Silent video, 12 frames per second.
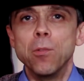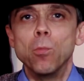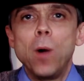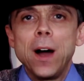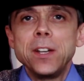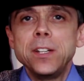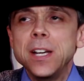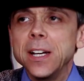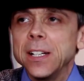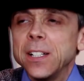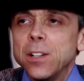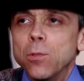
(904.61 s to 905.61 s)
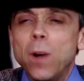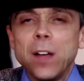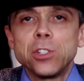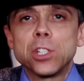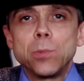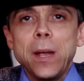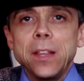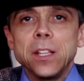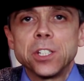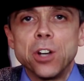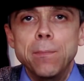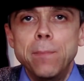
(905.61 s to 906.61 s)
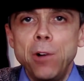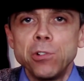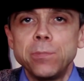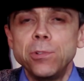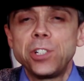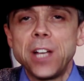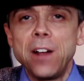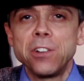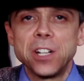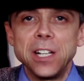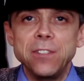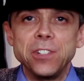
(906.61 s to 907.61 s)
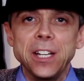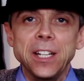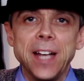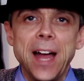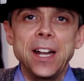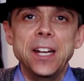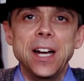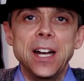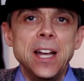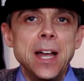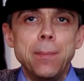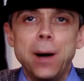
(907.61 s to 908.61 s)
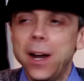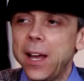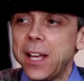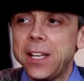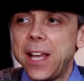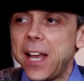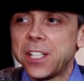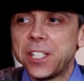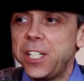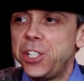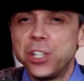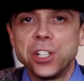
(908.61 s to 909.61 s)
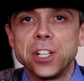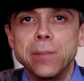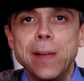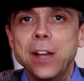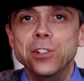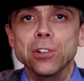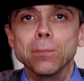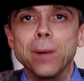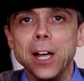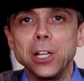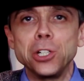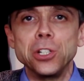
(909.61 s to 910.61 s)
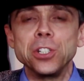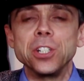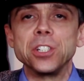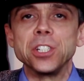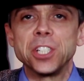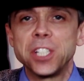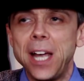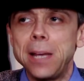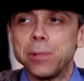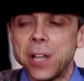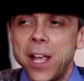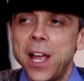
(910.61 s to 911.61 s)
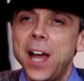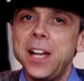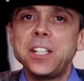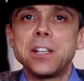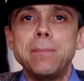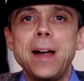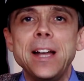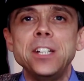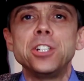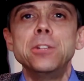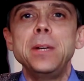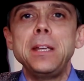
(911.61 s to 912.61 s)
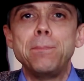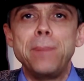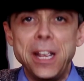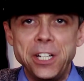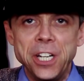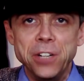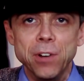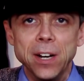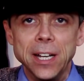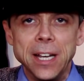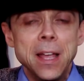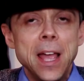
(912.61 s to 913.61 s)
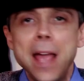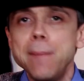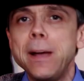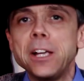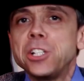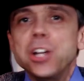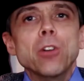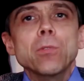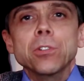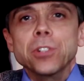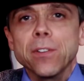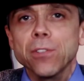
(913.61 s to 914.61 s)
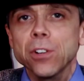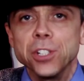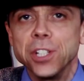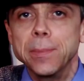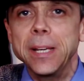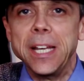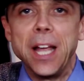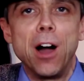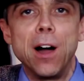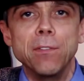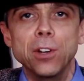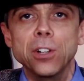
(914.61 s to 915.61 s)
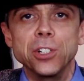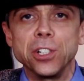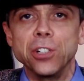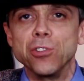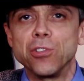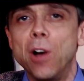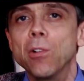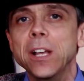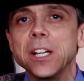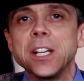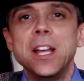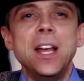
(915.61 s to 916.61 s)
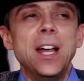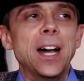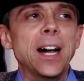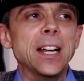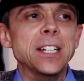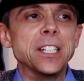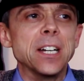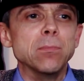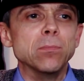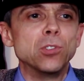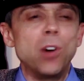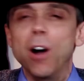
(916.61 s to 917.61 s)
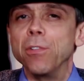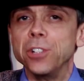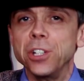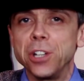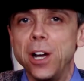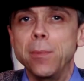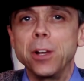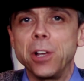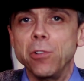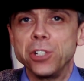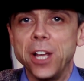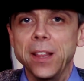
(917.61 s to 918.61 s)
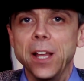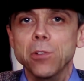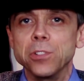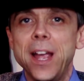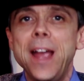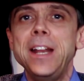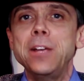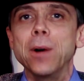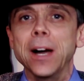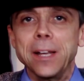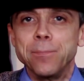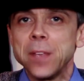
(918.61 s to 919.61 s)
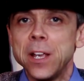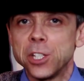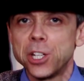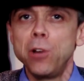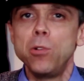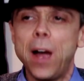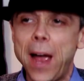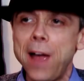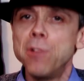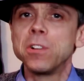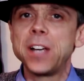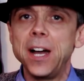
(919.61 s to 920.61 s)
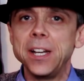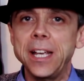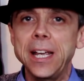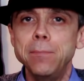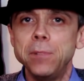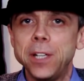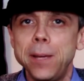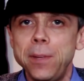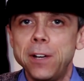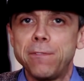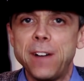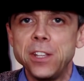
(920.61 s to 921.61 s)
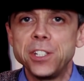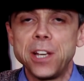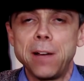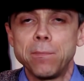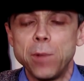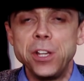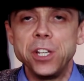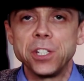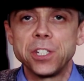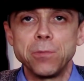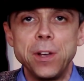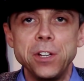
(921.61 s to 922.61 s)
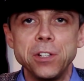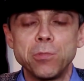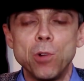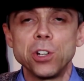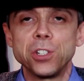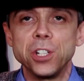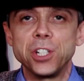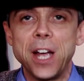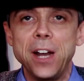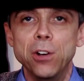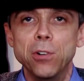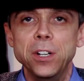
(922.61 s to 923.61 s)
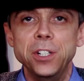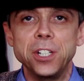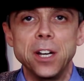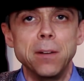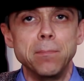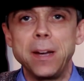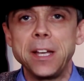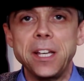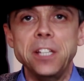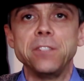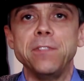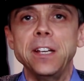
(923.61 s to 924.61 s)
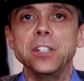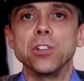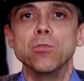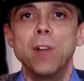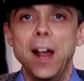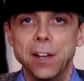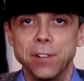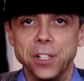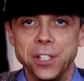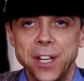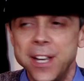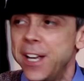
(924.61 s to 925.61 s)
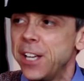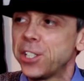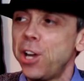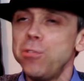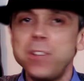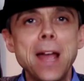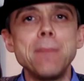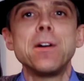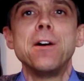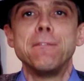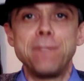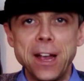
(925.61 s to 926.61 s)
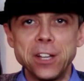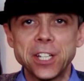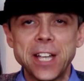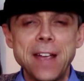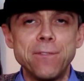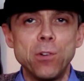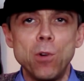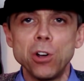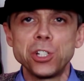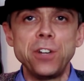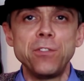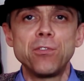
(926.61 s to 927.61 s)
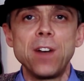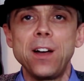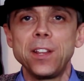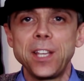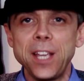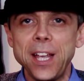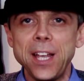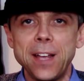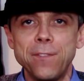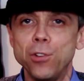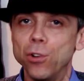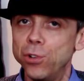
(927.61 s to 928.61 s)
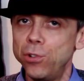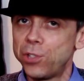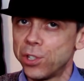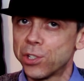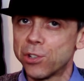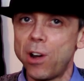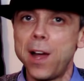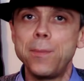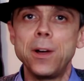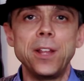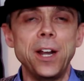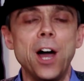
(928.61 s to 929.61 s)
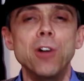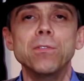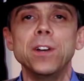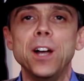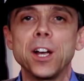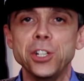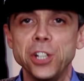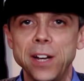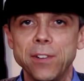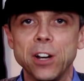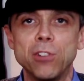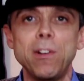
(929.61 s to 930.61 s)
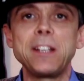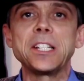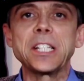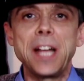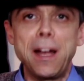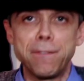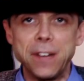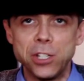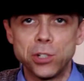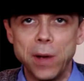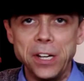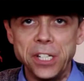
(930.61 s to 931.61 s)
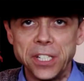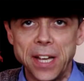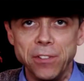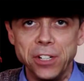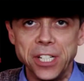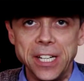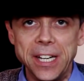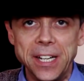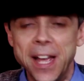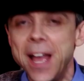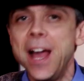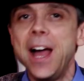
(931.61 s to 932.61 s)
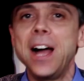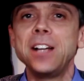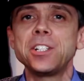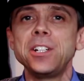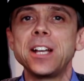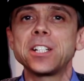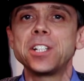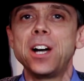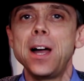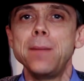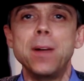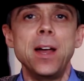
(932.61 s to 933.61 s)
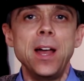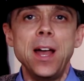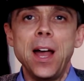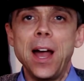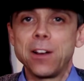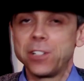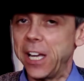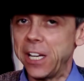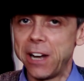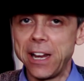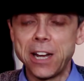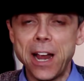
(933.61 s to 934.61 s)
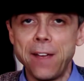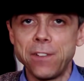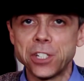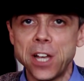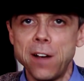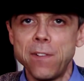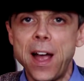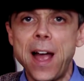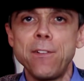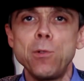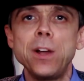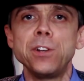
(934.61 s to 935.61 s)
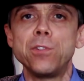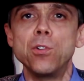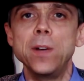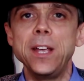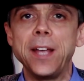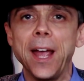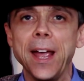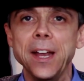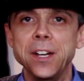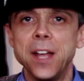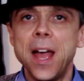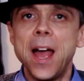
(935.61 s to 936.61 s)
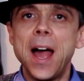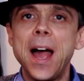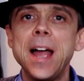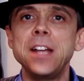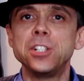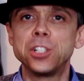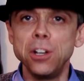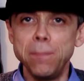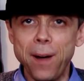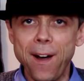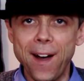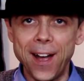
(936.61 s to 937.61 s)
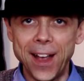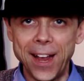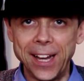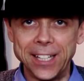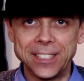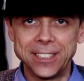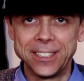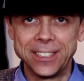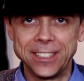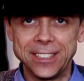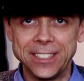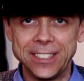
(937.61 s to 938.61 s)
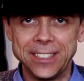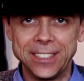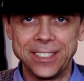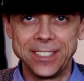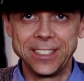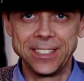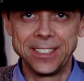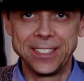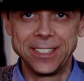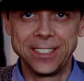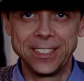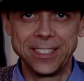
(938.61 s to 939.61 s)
One twit that's got multiple channels that lives in Canada, but I guess he's just a mental patient that's escaped, and he's a man to be pitied, really. It makes no real difference to me. I've learnt to control it, and quite often the time I don't check those anyway. So outgun him, give me a thumbs up when you watch the channel, and make his things irrelevant. So yep. Thanks again for watching throughout the year. If you're a new subscriber, then hopefully I can deliver great stuff in 2017. Until next time, take great care of yourself, have a wonderful weekend, and goodbye. Goodbye.